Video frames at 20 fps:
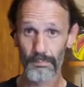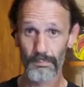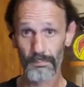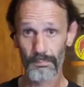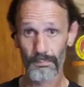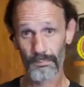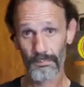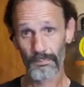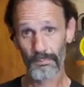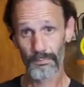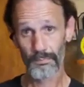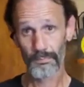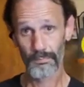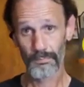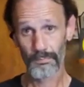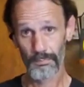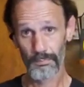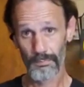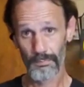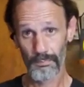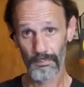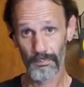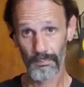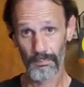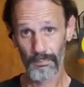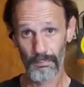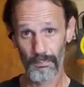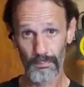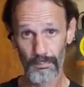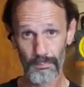that was Donovan
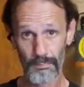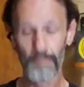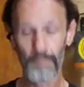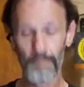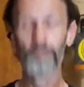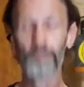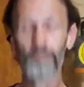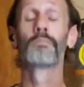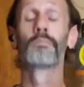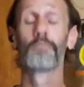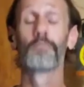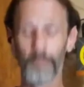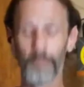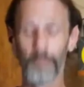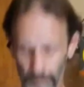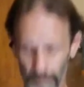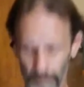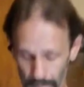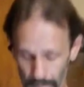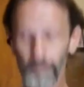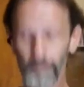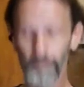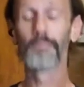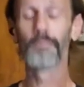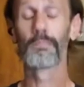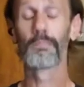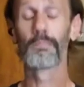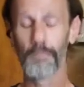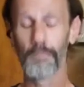Dijak versus Walter,